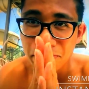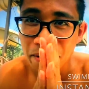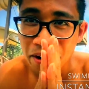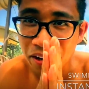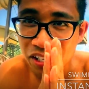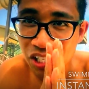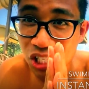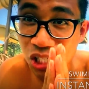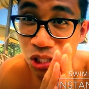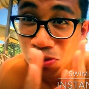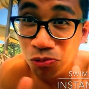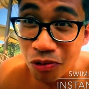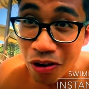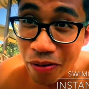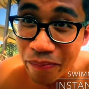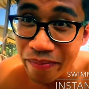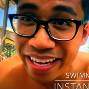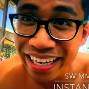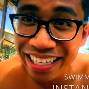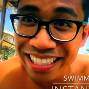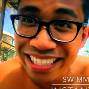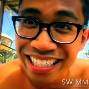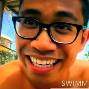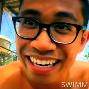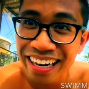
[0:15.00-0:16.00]
about
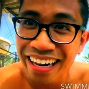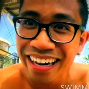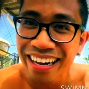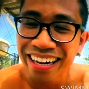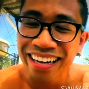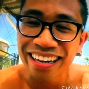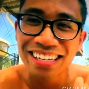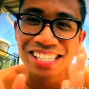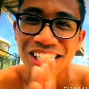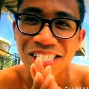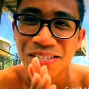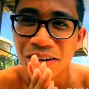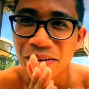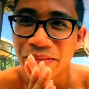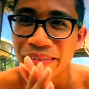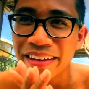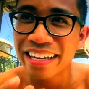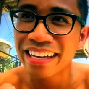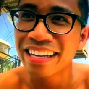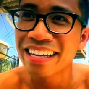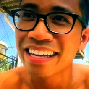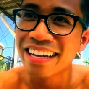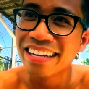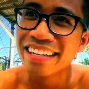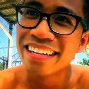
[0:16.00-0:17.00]
swimming today.
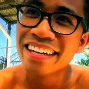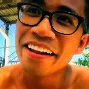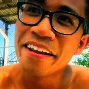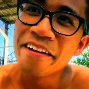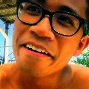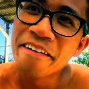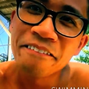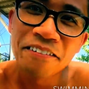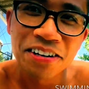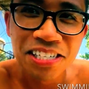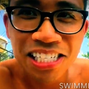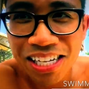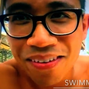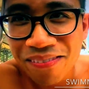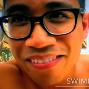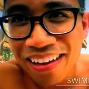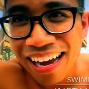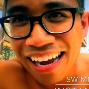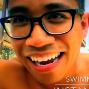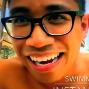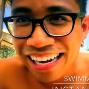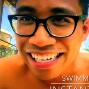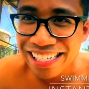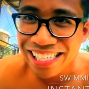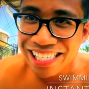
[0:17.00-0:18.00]
Swimming. First tip,
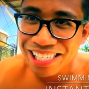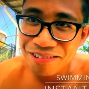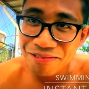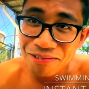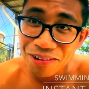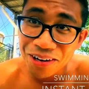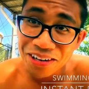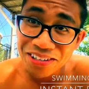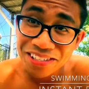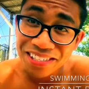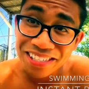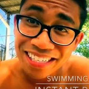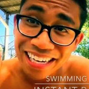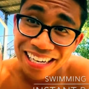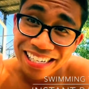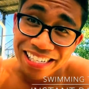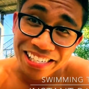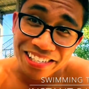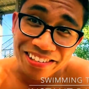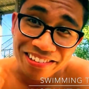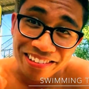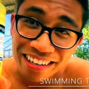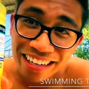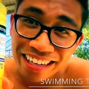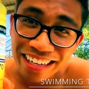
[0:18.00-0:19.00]
guys, wear
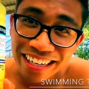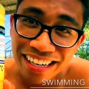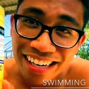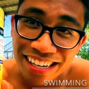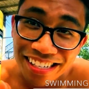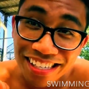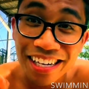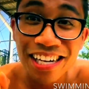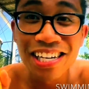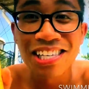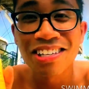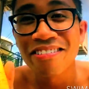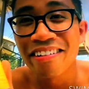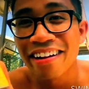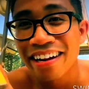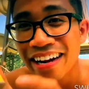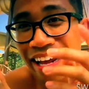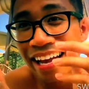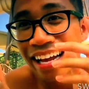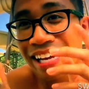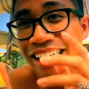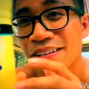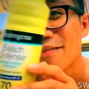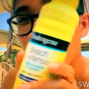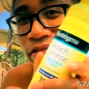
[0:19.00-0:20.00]
sunscreen. Sunscreen
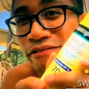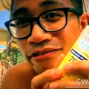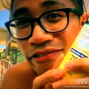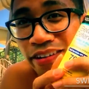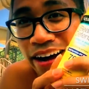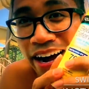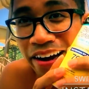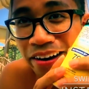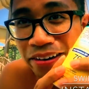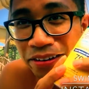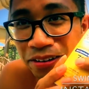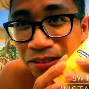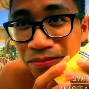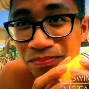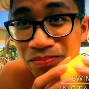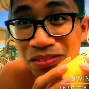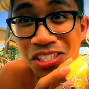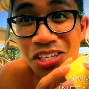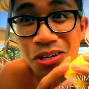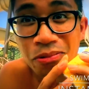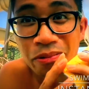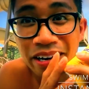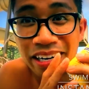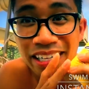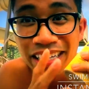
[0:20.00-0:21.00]
is vital.
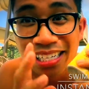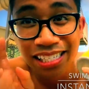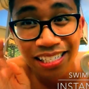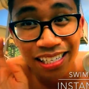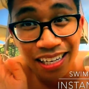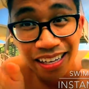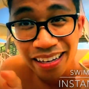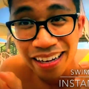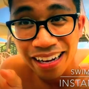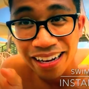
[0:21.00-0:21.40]
You don't want to get skin